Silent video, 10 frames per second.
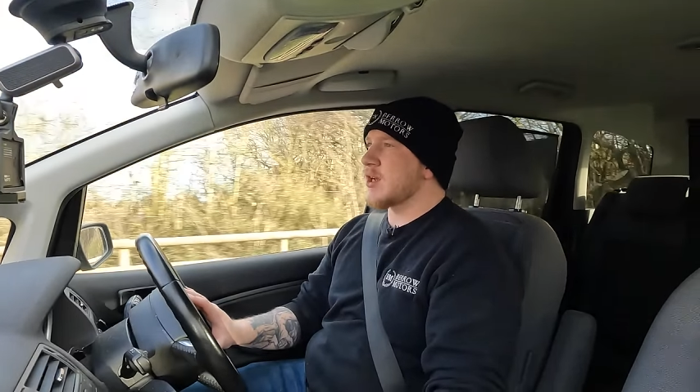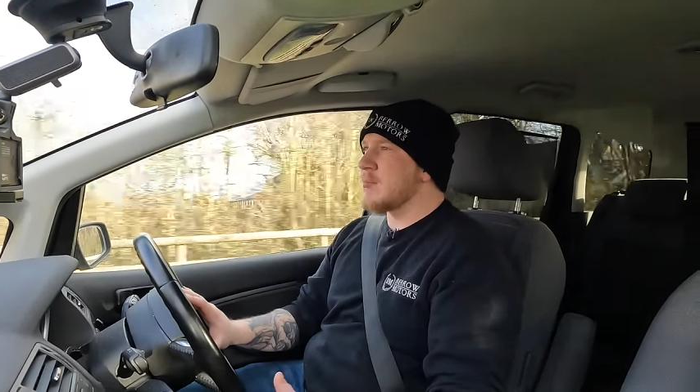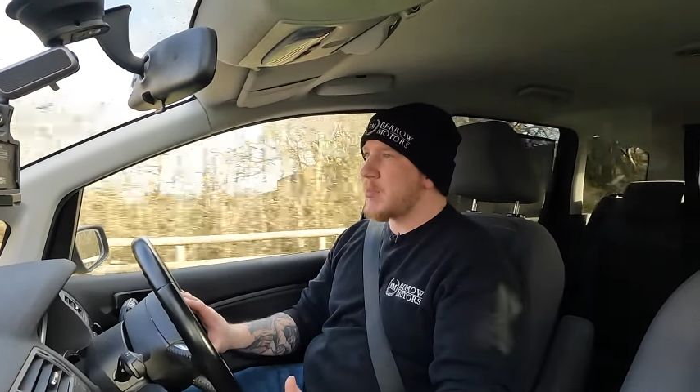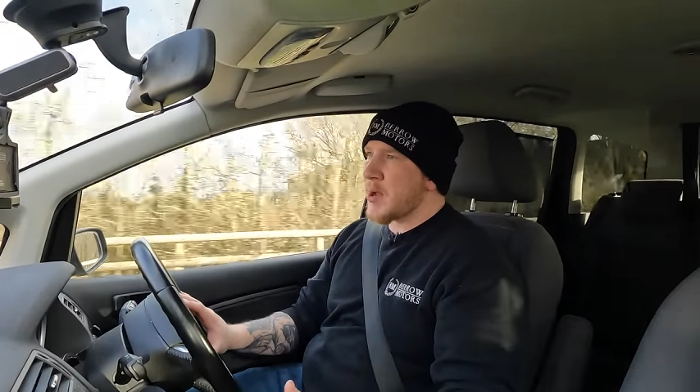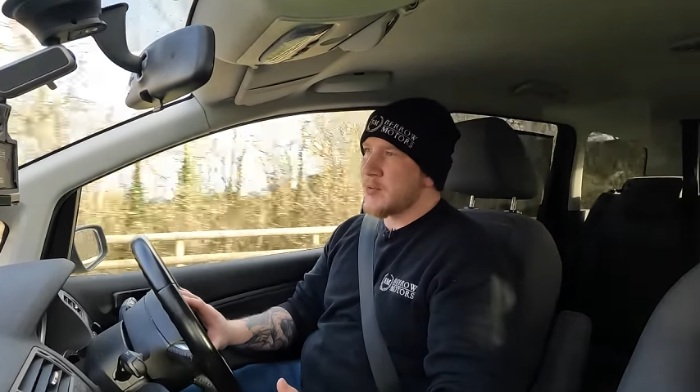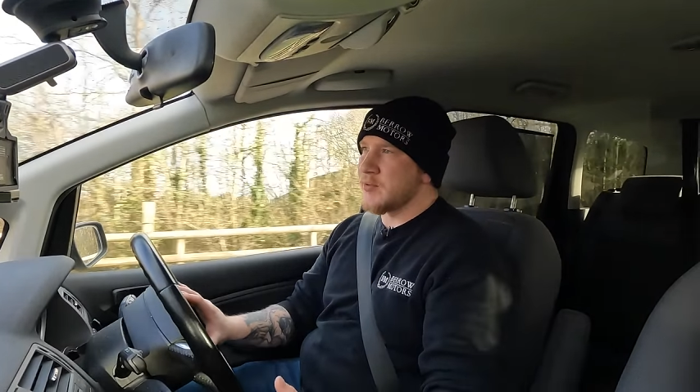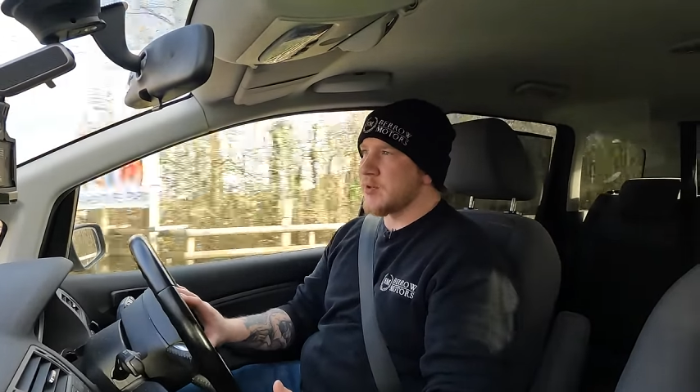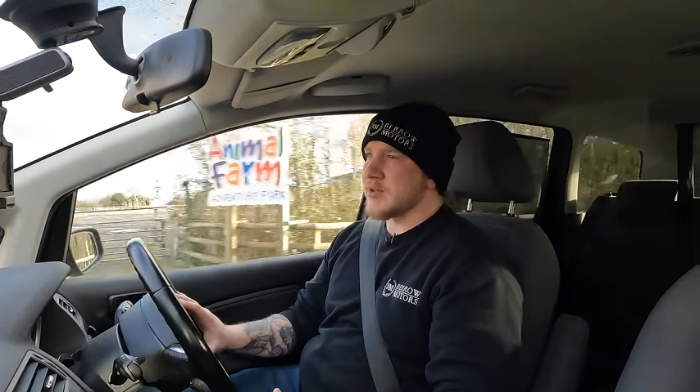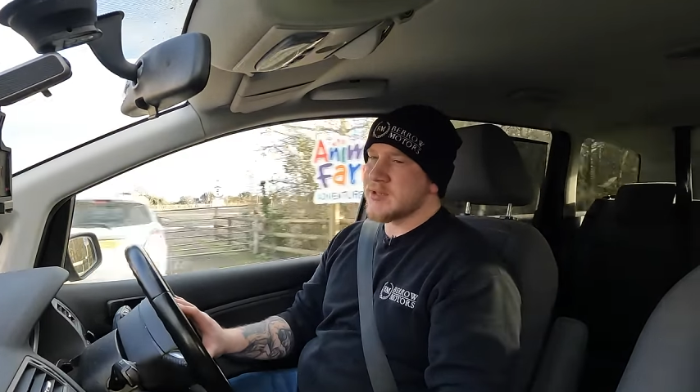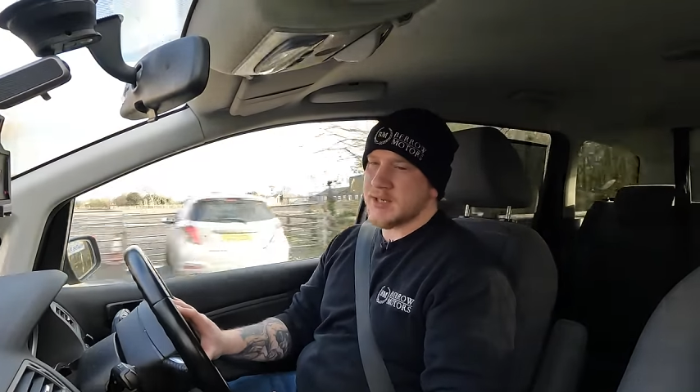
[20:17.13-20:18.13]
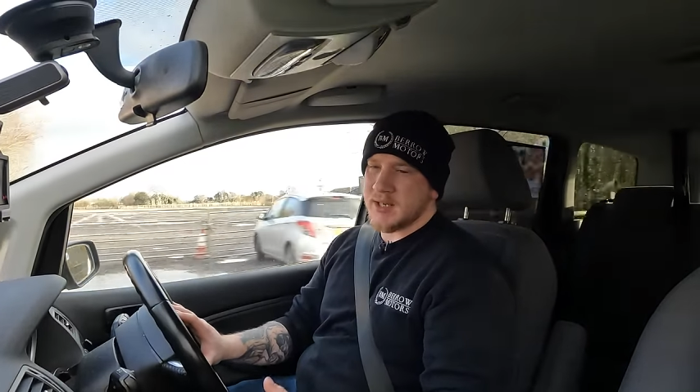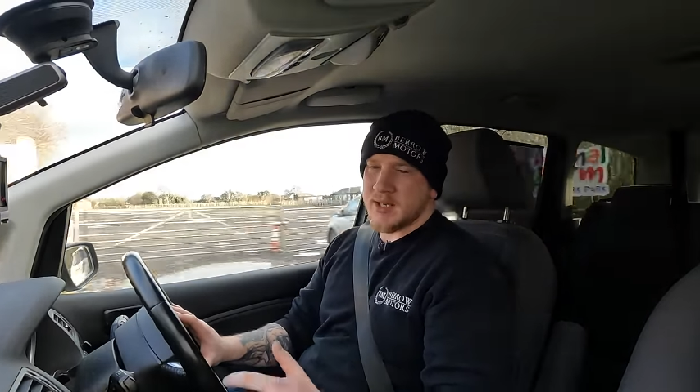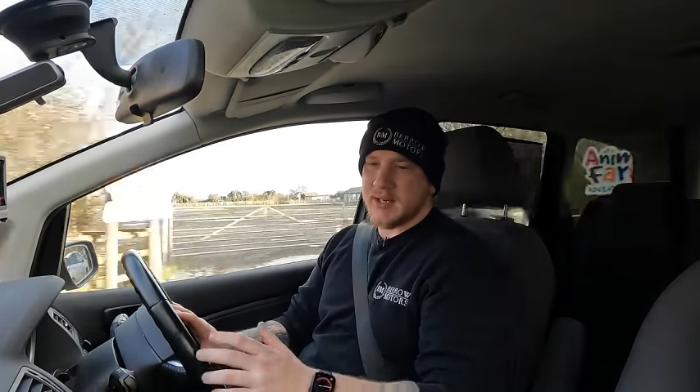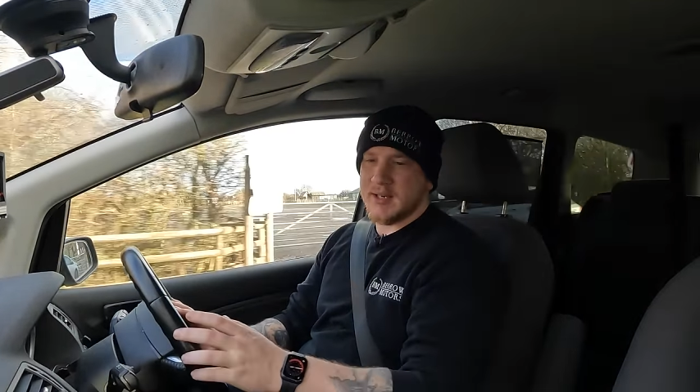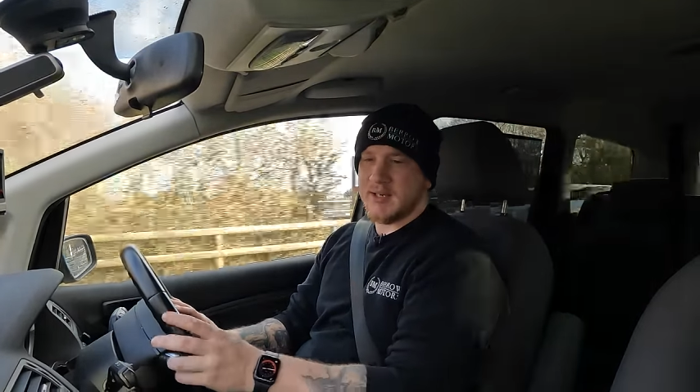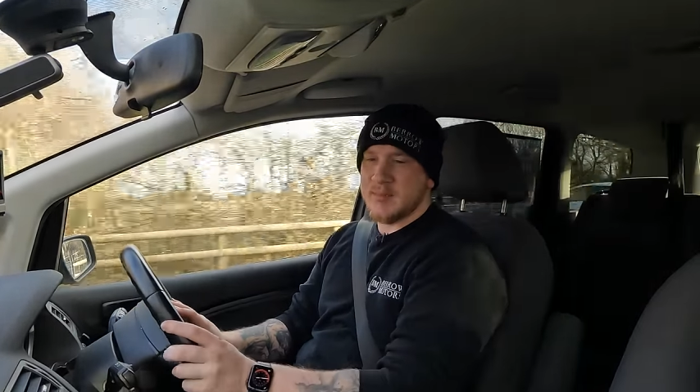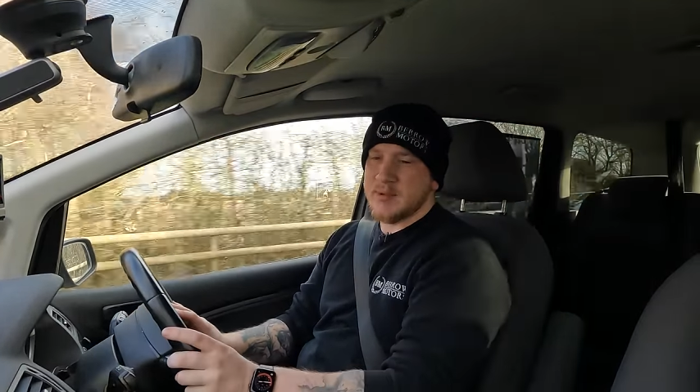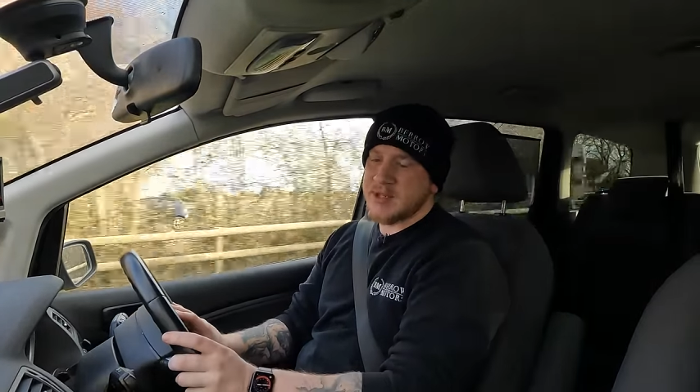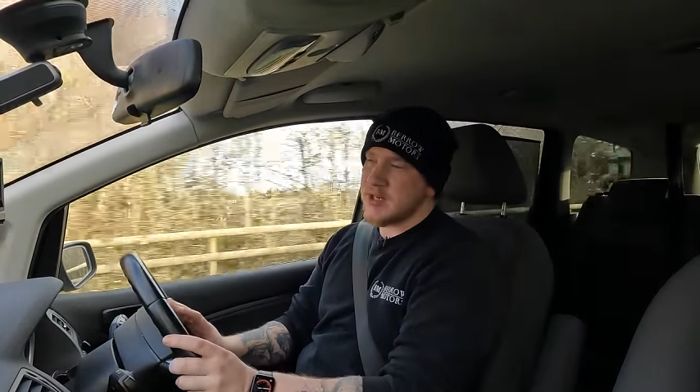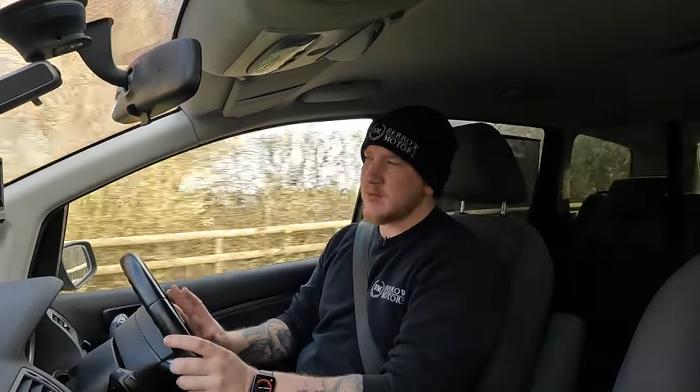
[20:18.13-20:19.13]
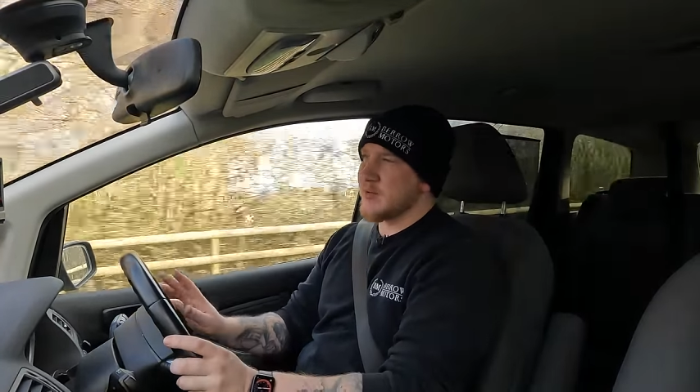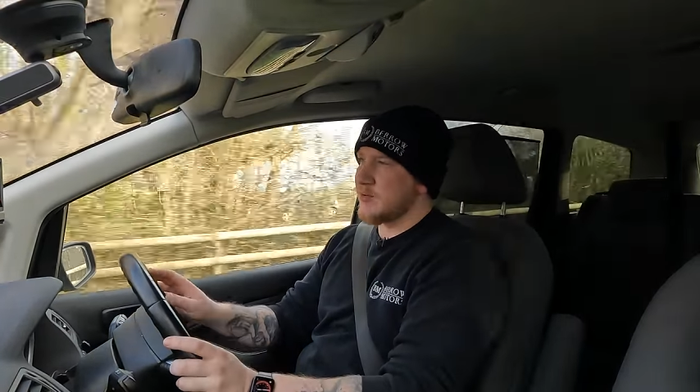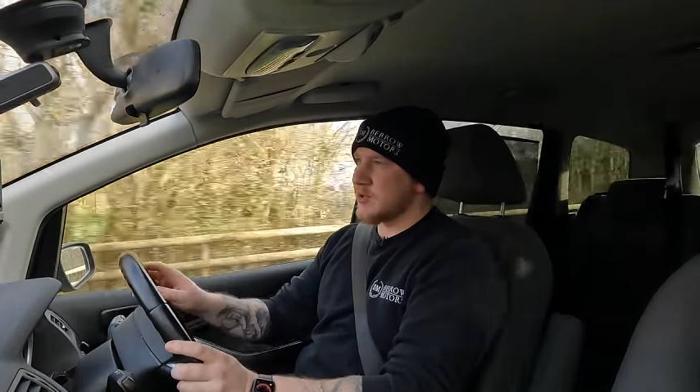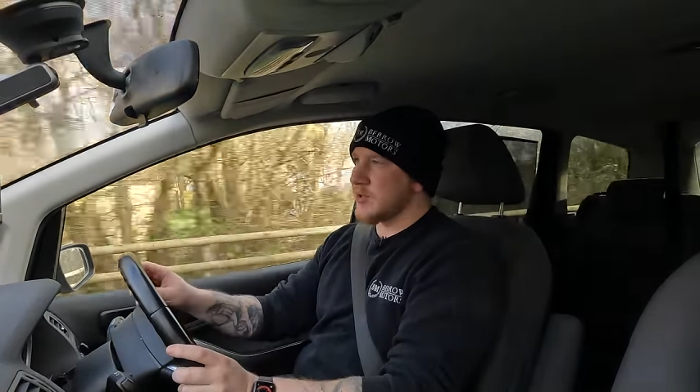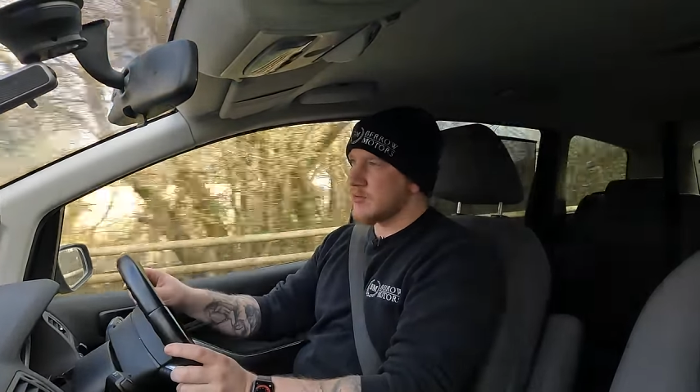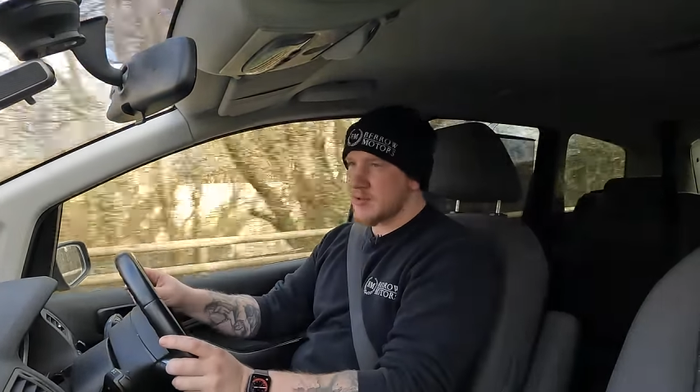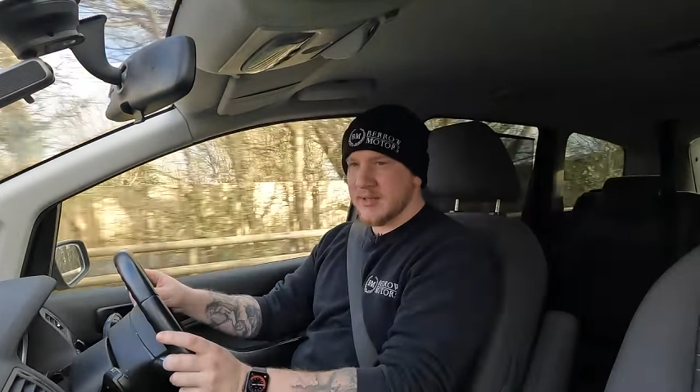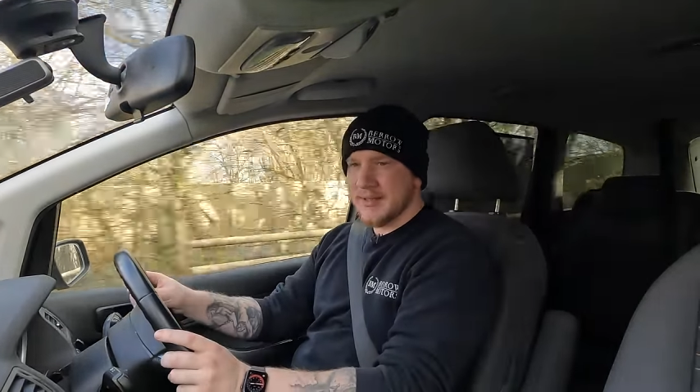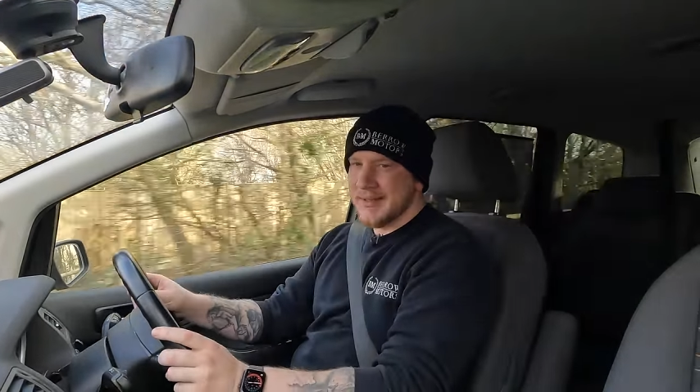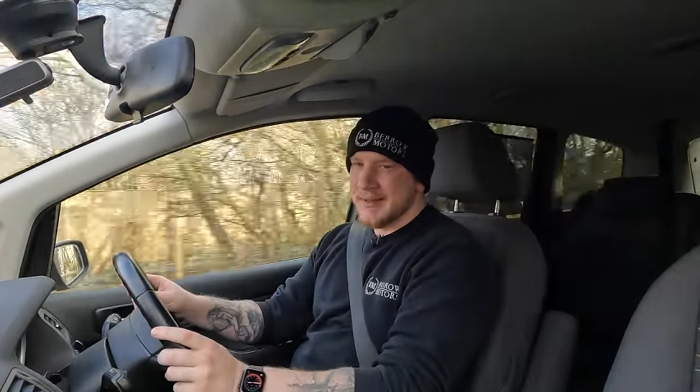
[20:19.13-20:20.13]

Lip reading: components and materials used,